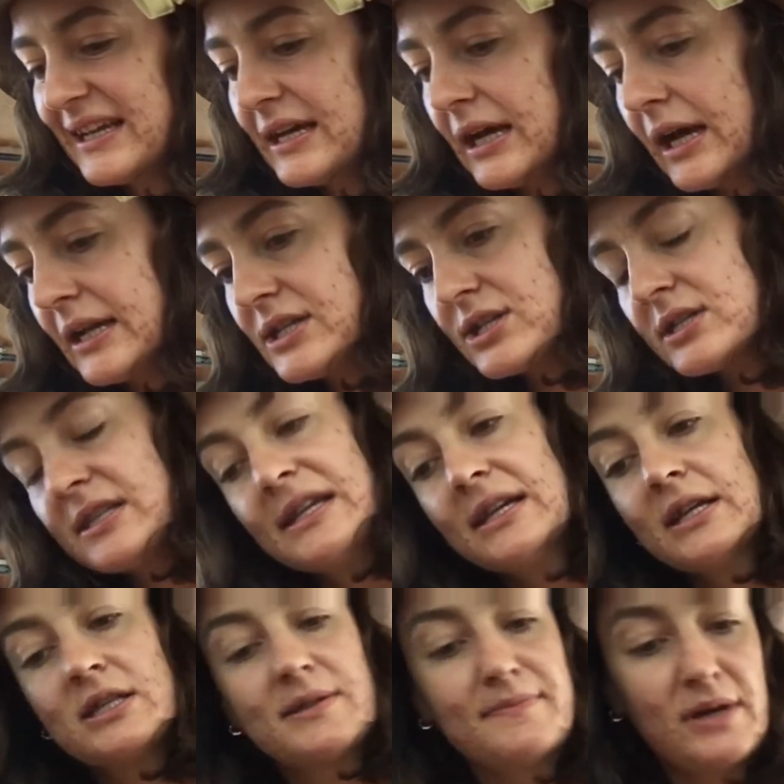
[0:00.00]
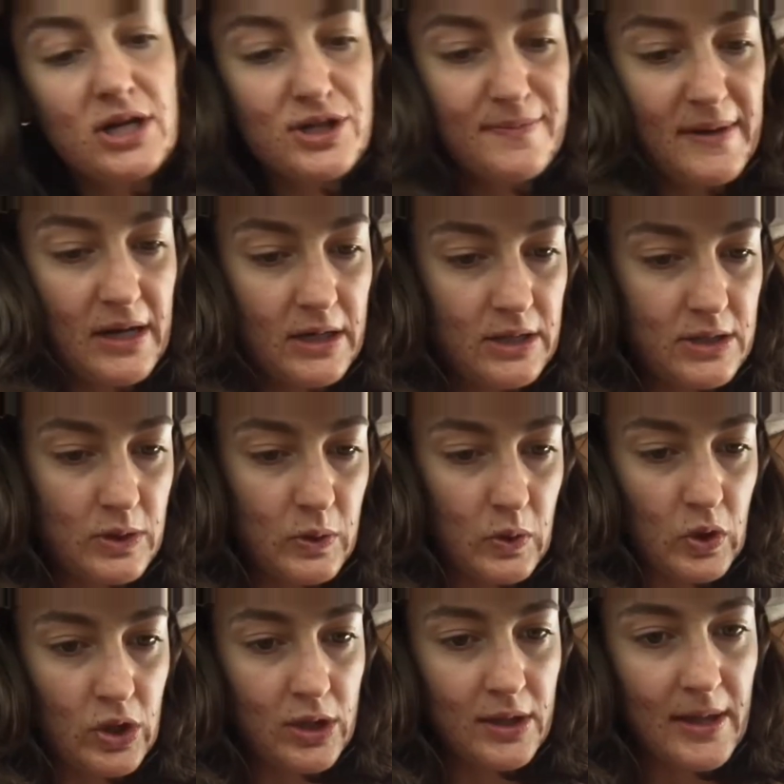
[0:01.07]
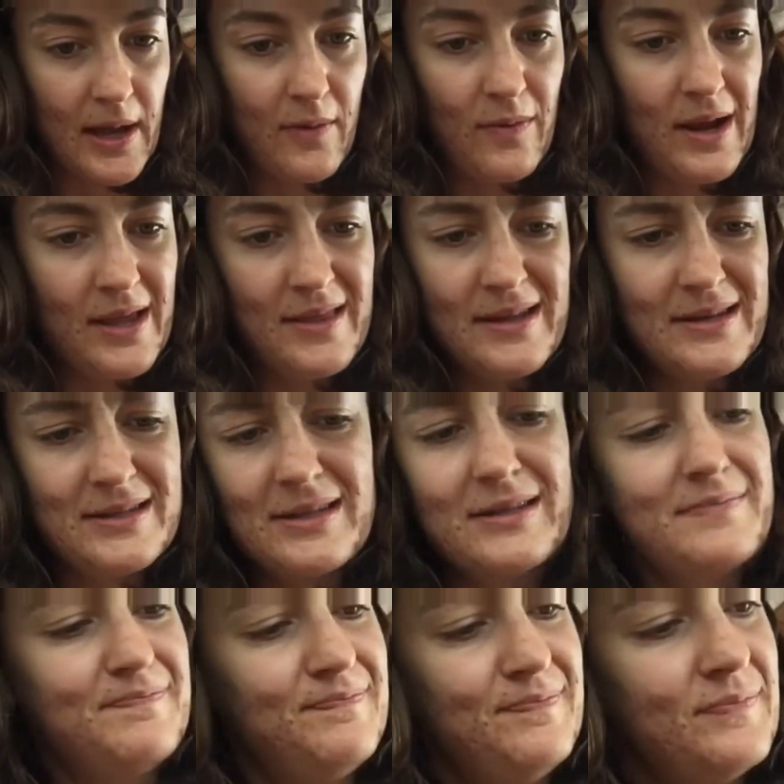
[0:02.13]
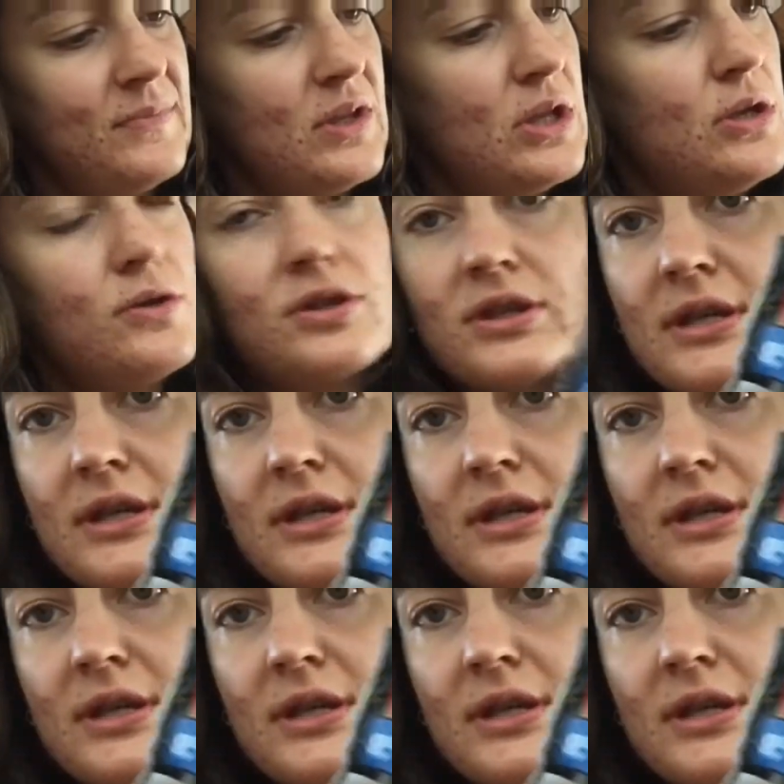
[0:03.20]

I just think it's much better to order that way than to use the